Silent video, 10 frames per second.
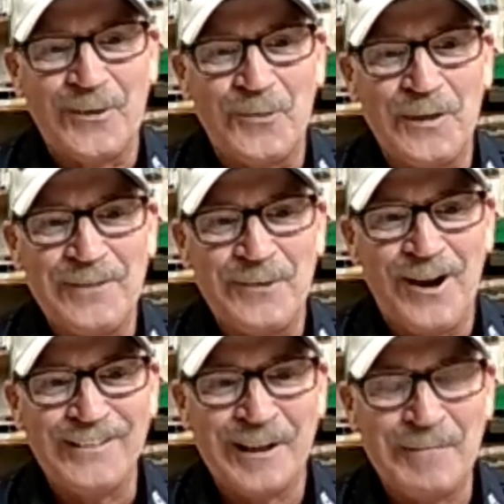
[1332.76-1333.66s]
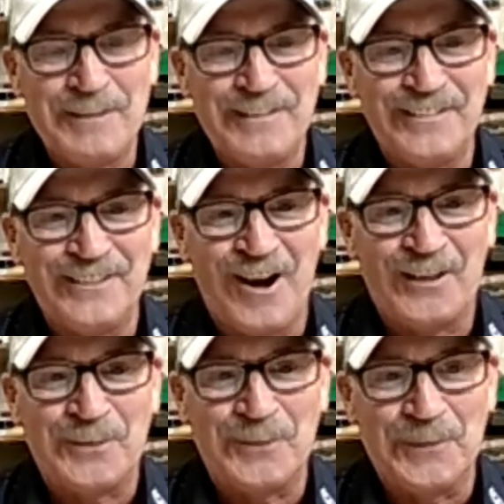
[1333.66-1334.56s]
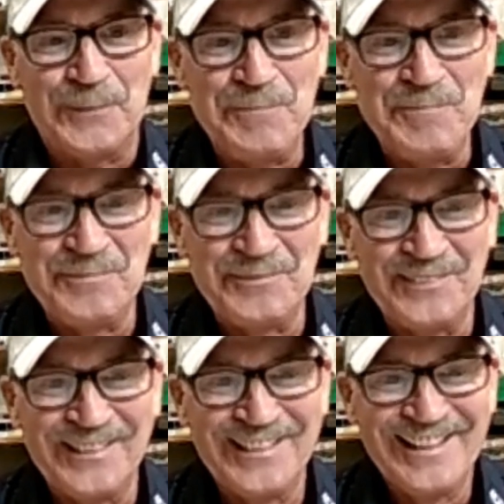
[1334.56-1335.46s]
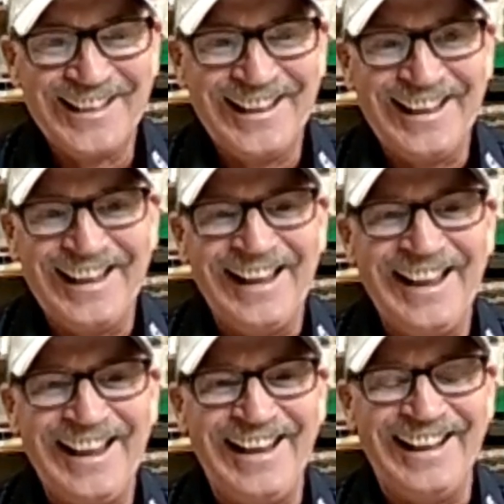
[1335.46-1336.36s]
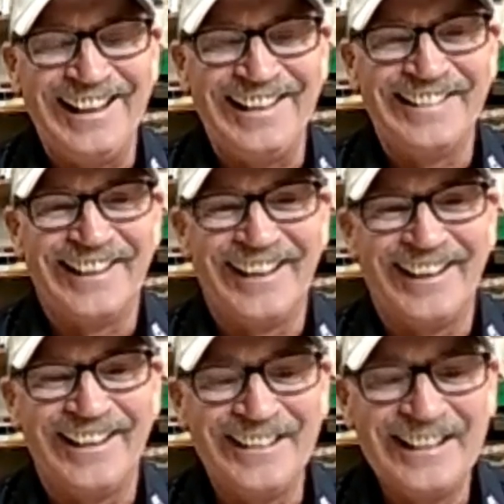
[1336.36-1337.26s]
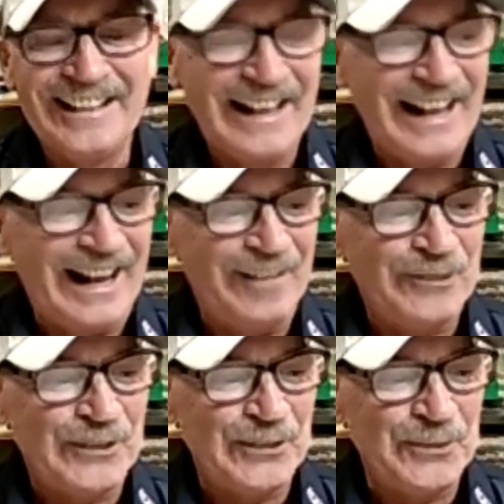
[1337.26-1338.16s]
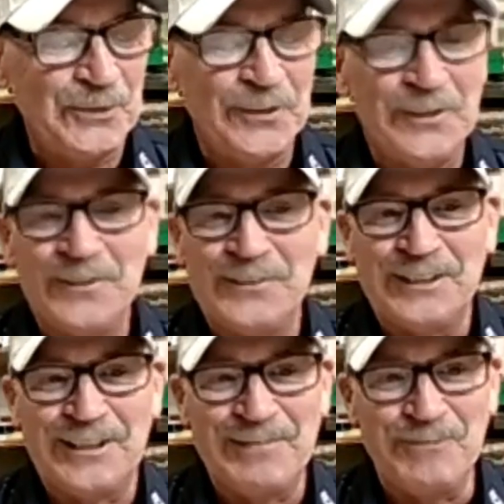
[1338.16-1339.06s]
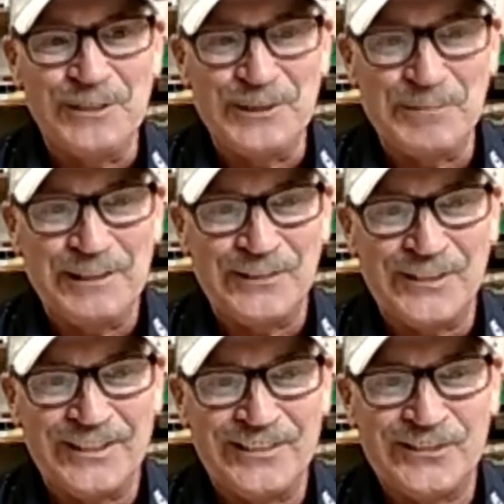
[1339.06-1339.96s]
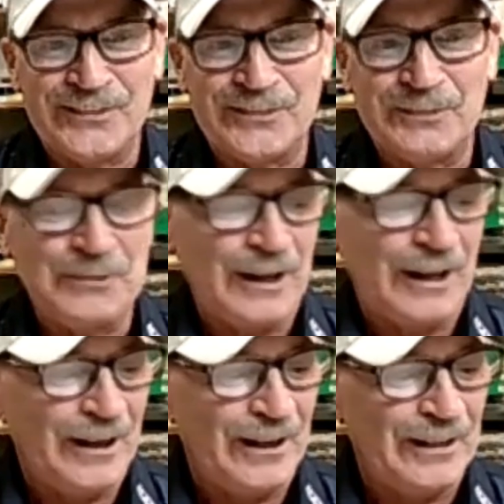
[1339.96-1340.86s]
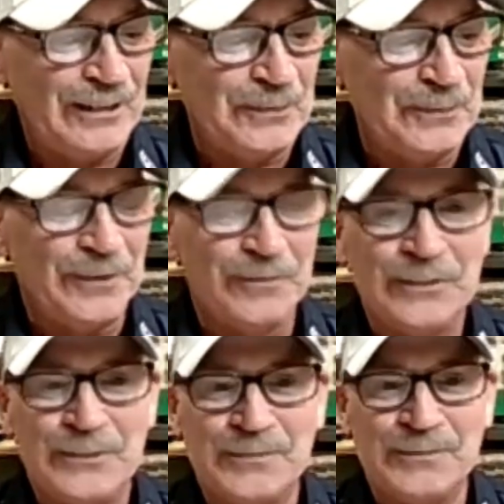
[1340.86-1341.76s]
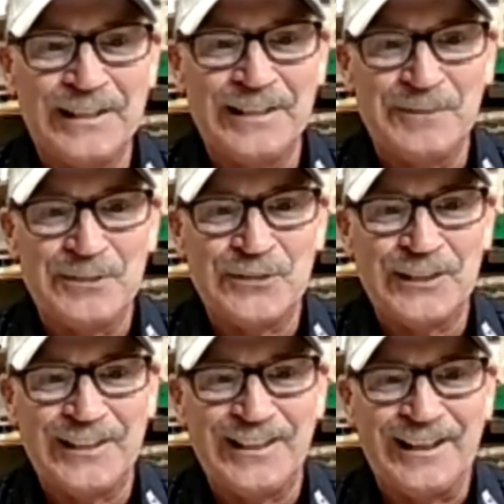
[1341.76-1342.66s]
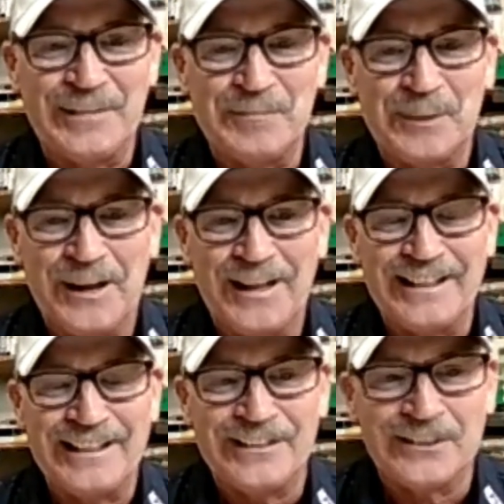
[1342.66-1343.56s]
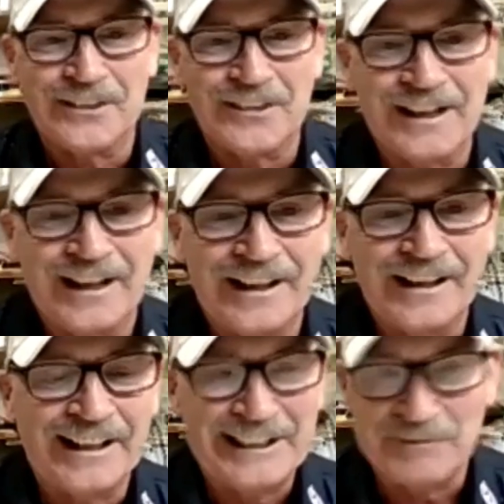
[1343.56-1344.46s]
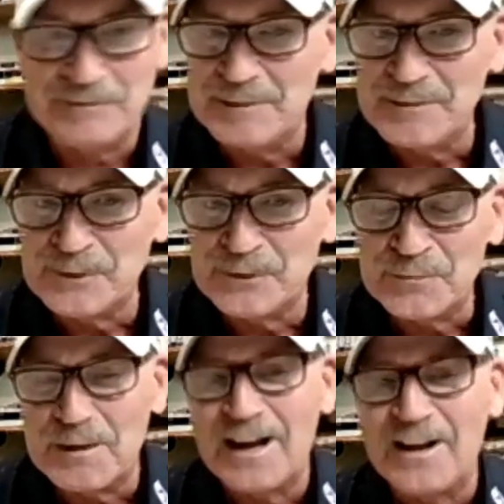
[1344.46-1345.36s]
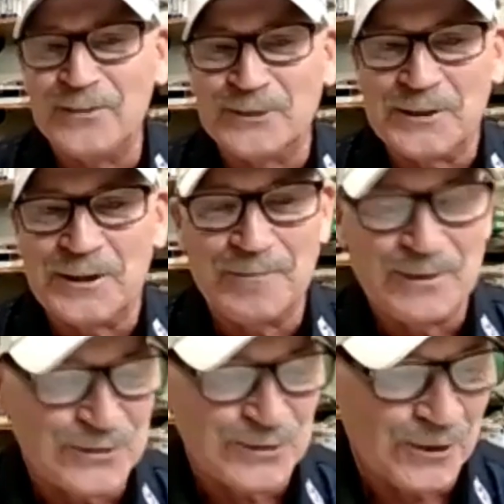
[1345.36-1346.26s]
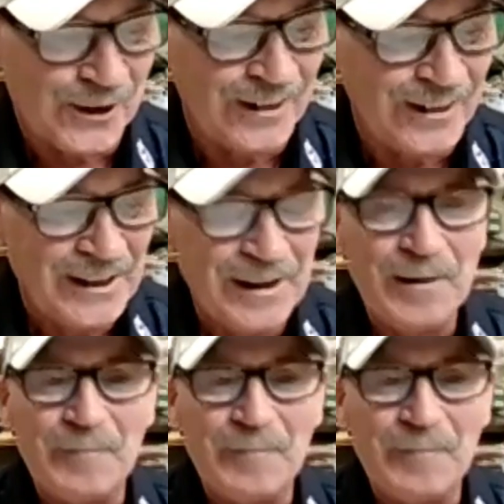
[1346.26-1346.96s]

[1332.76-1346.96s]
So we walked up into the locker room, and after you were done with your business, you went over to a vending machine and bought either I can't remember if it was a Mounds or an Almond Joy,